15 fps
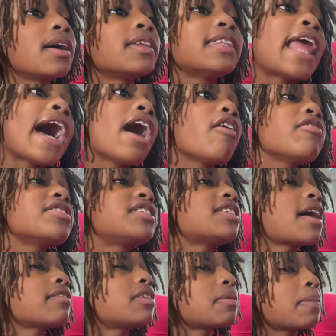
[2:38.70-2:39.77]
Now it's
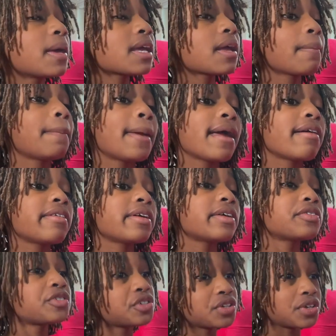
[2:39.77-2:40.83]
time to pick a pair
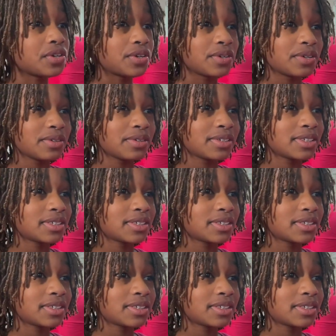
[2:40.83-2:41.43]
of shoes.